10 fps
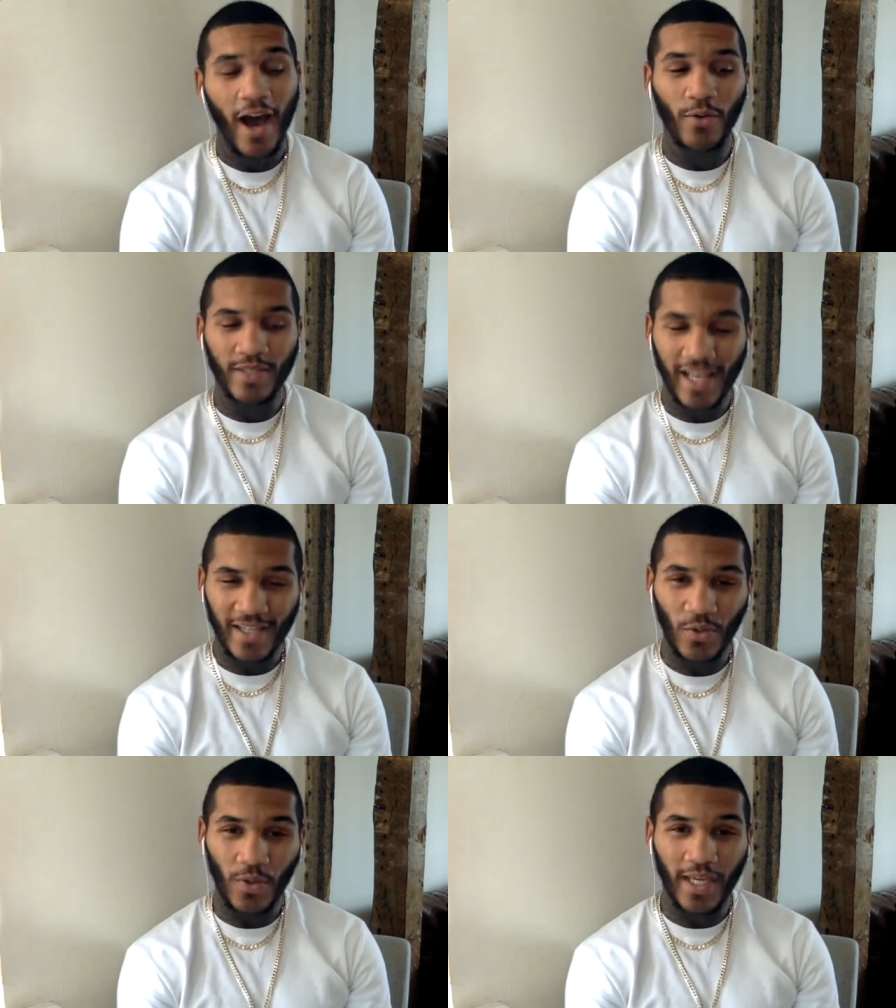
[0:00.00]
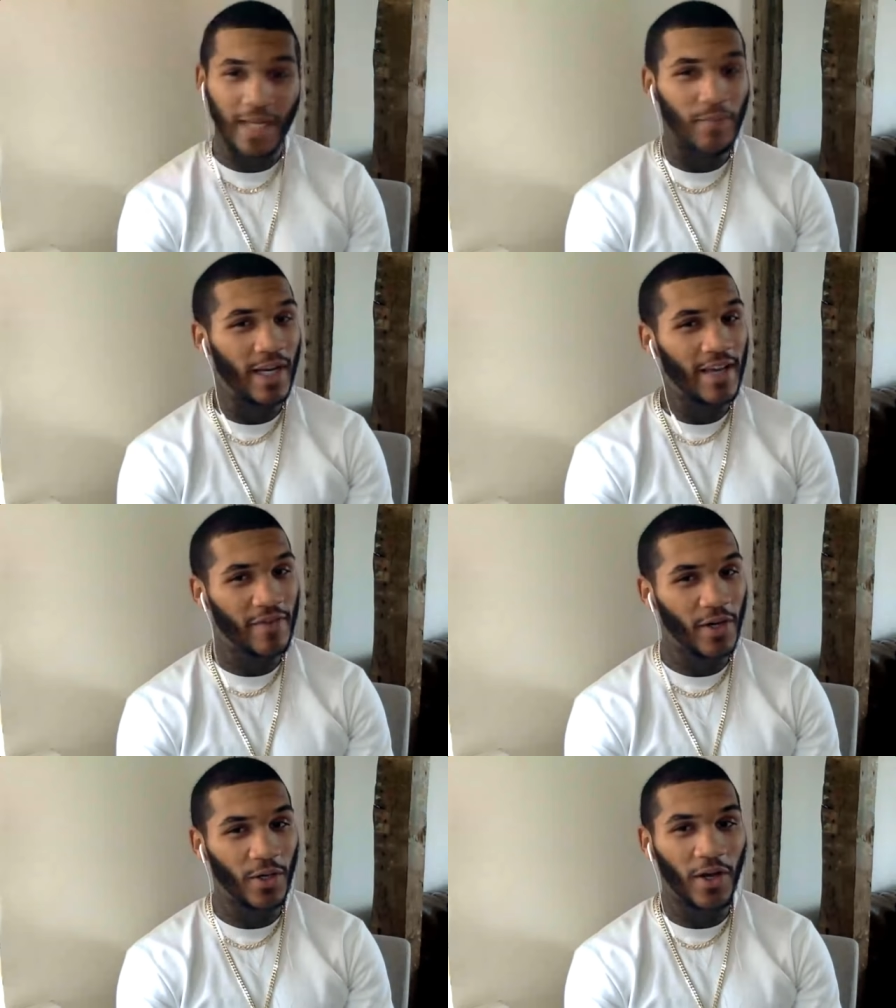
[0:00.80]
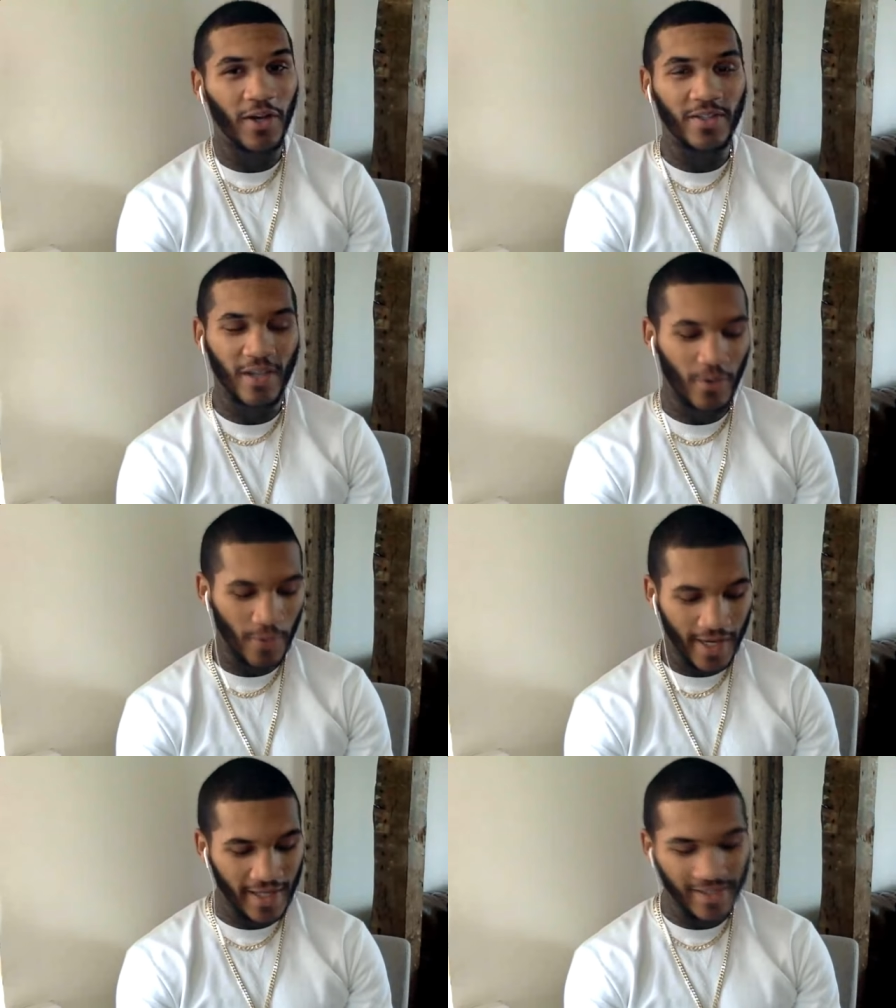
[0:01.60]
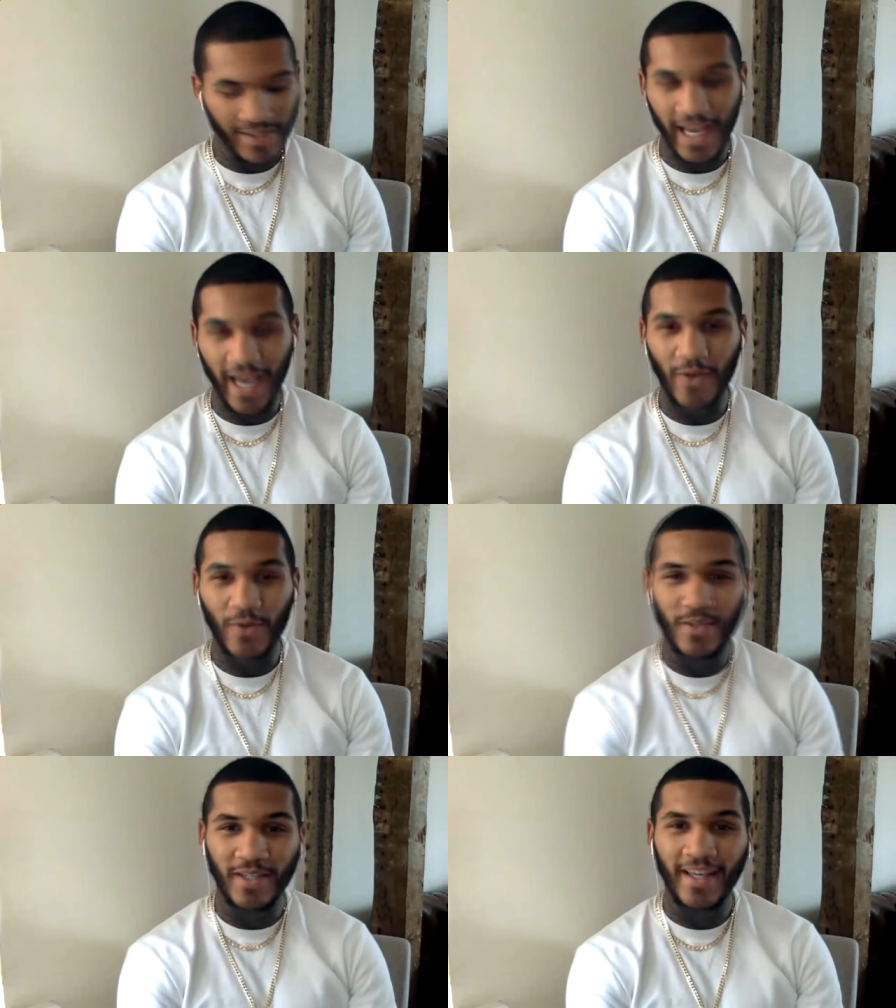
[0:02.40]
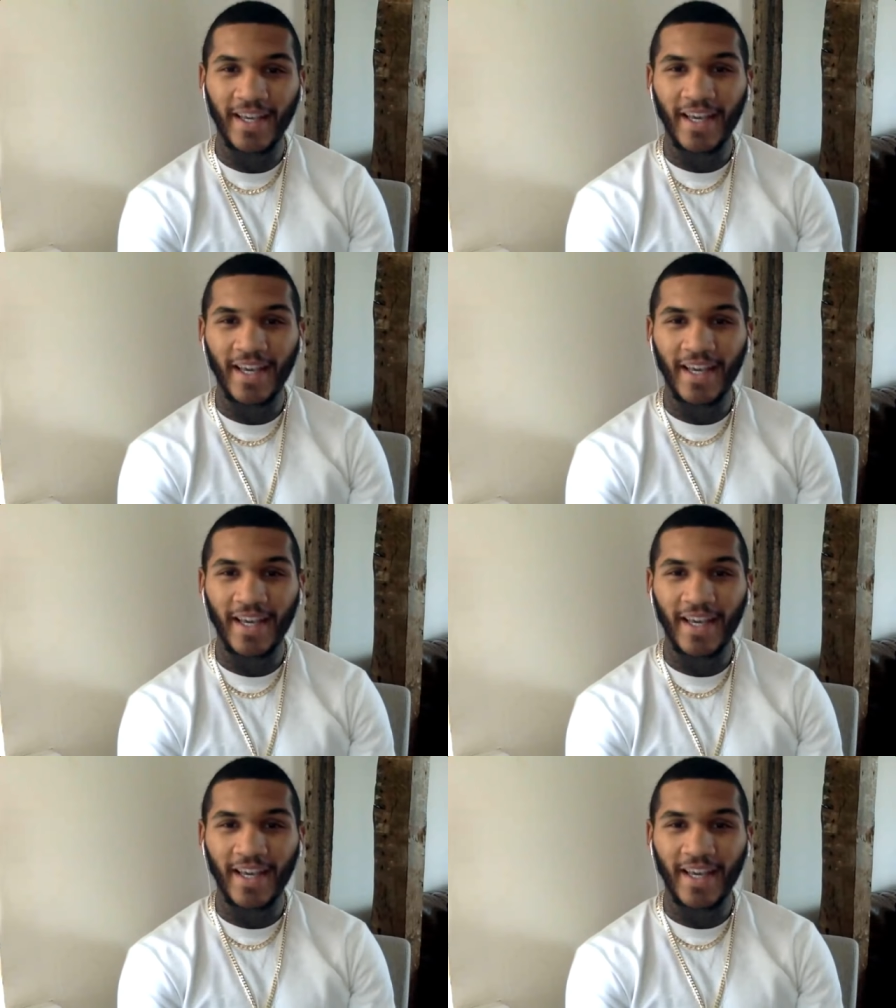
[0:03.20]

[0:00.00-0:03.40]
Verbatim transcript: I was that sort of kid, believe it or not. So where these tattoos and